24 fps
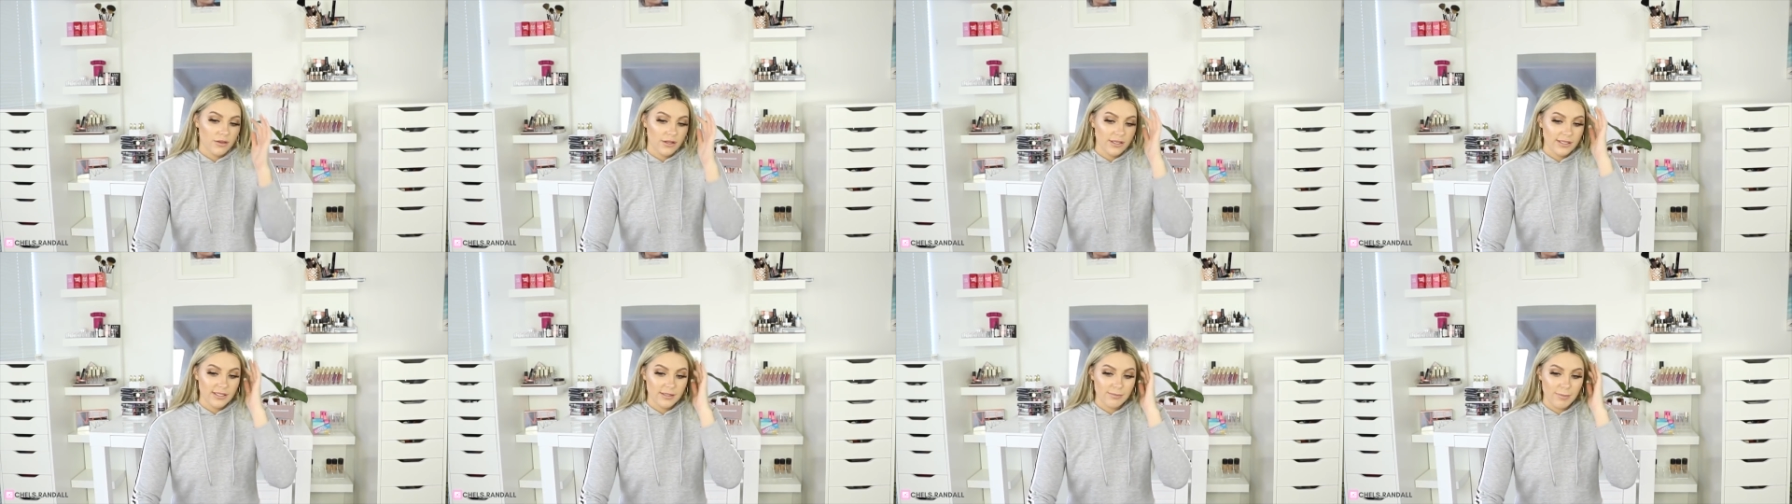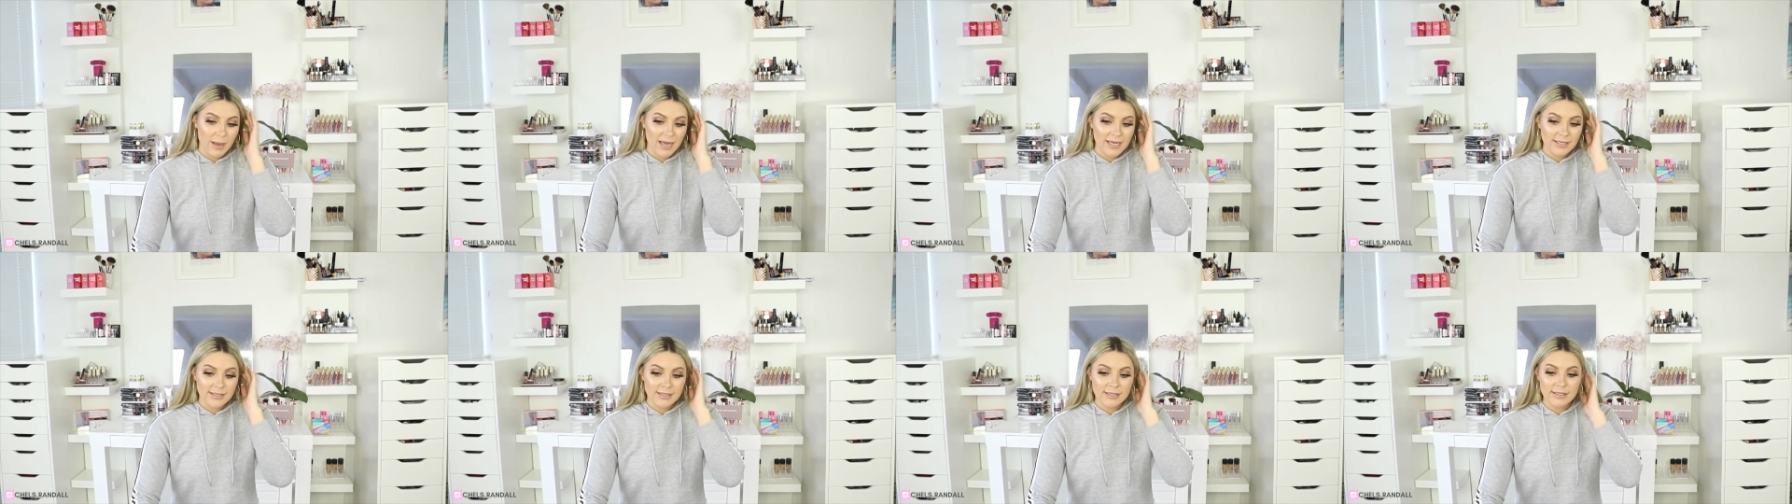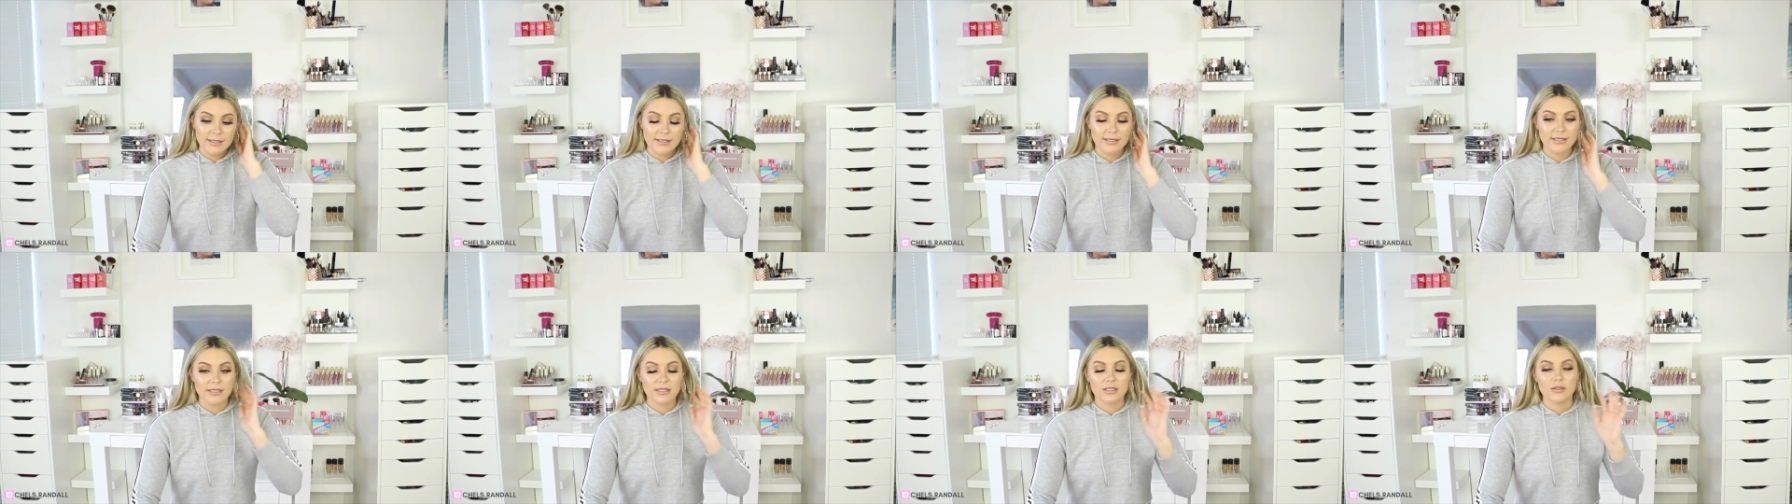This space
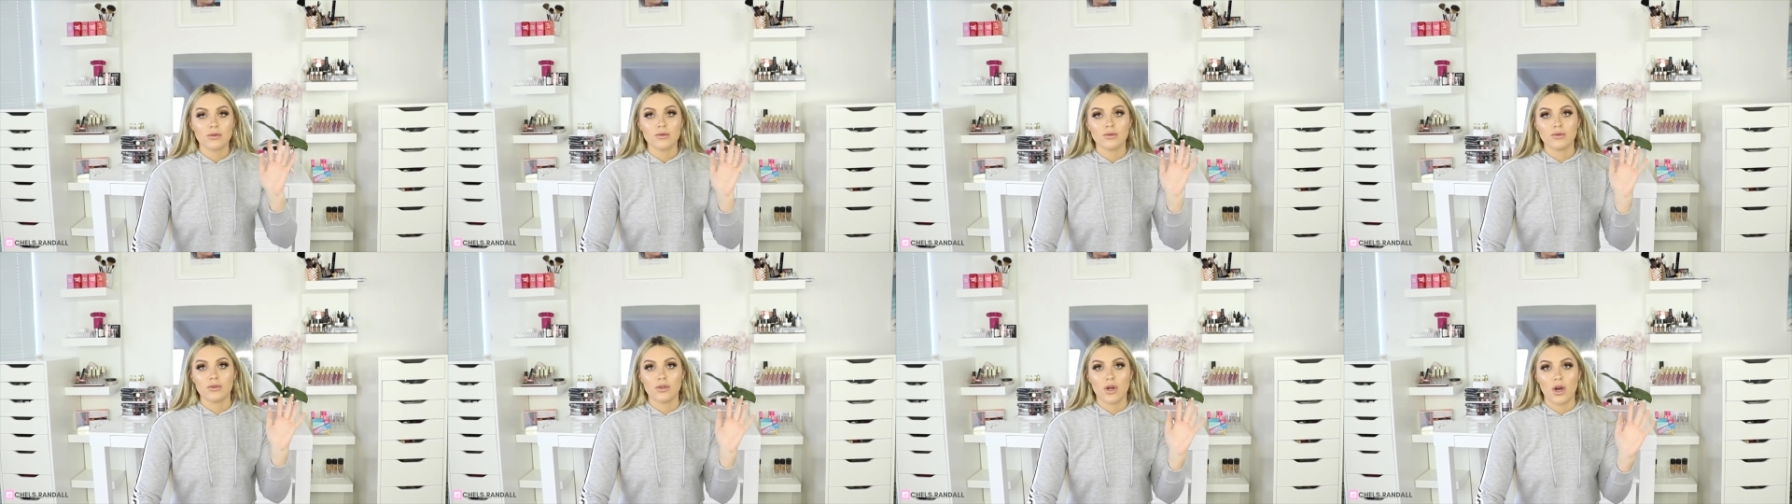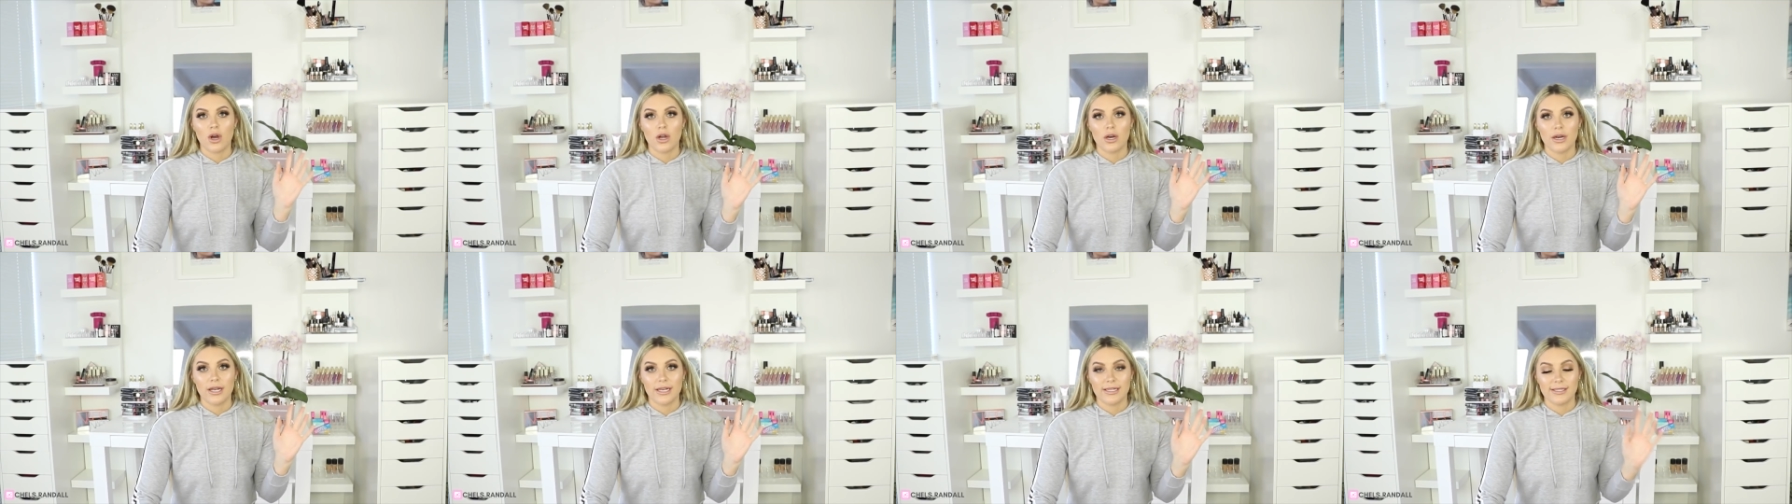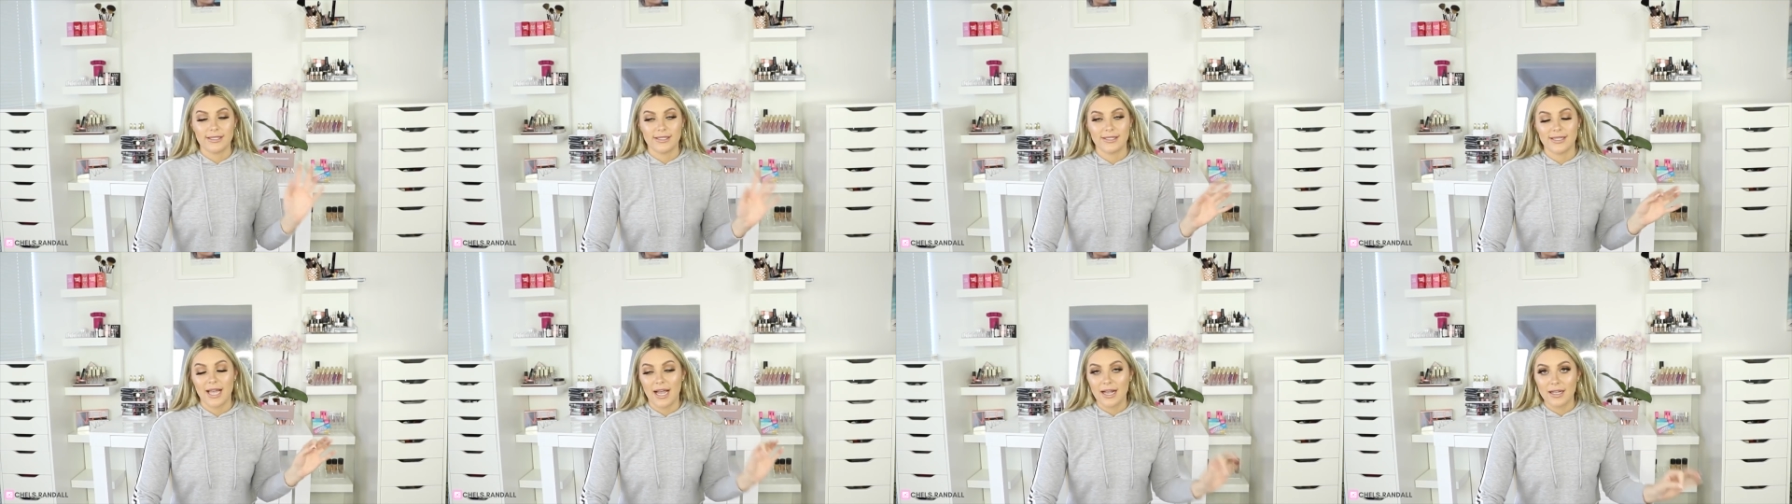is still not
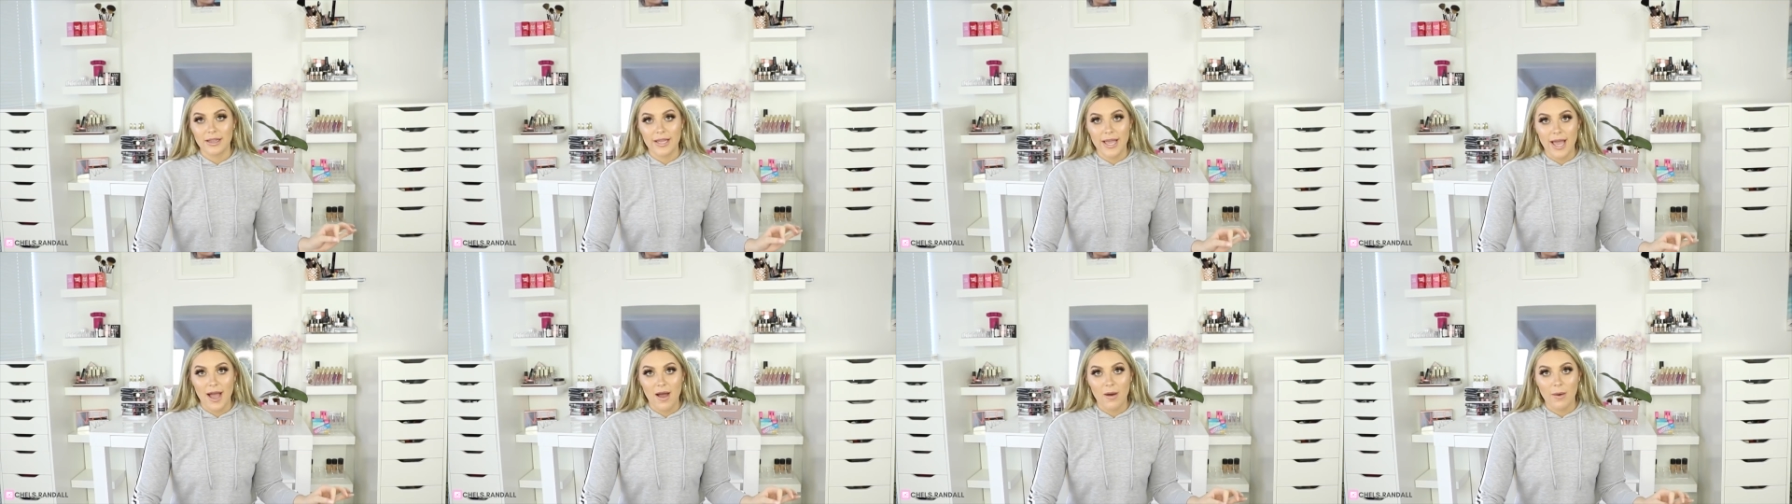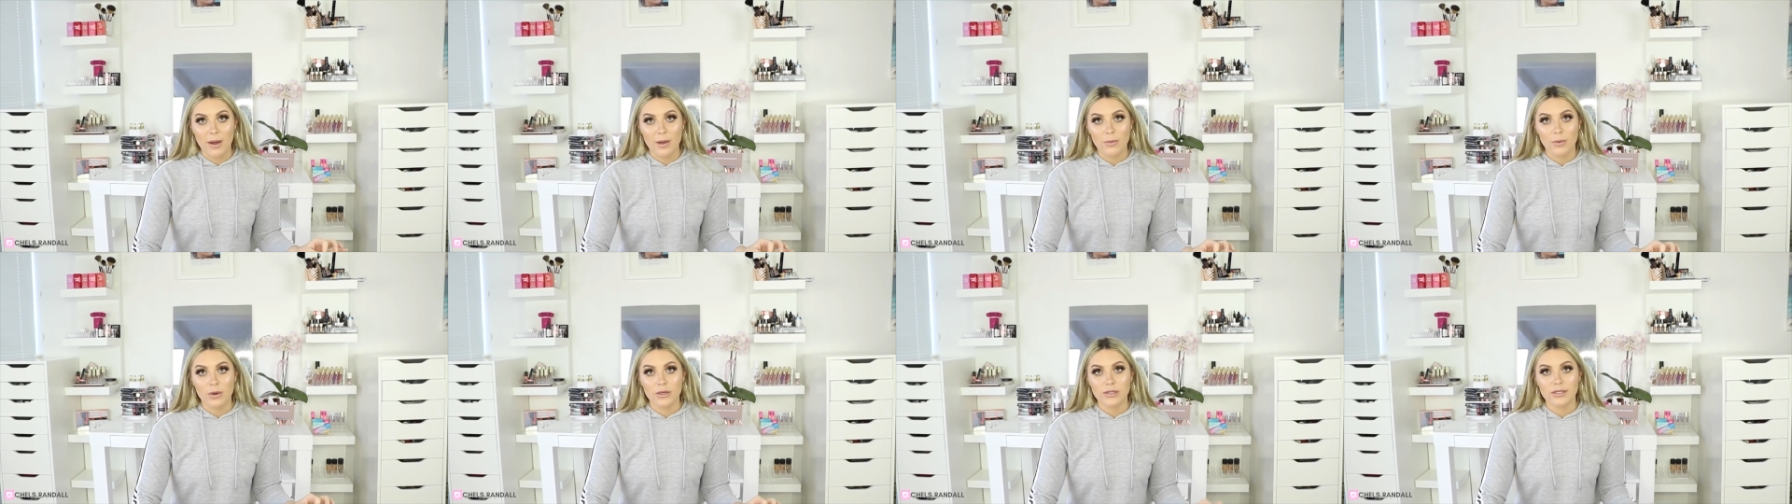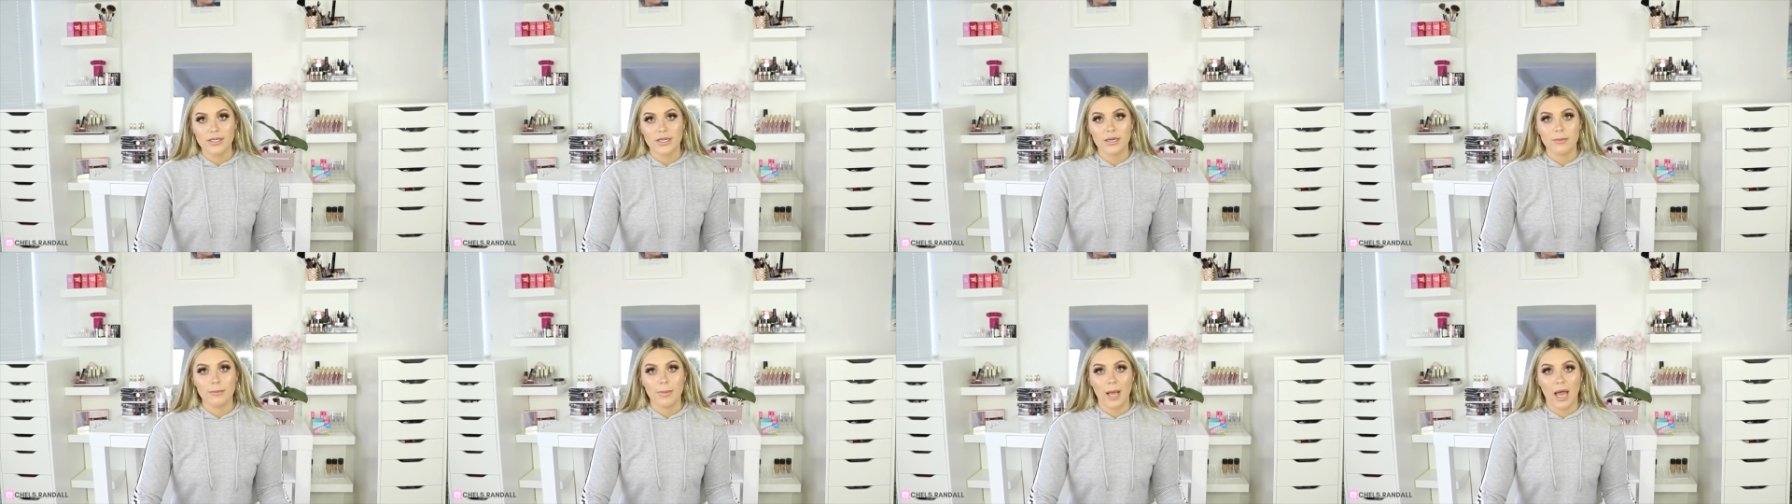exactly how I want it,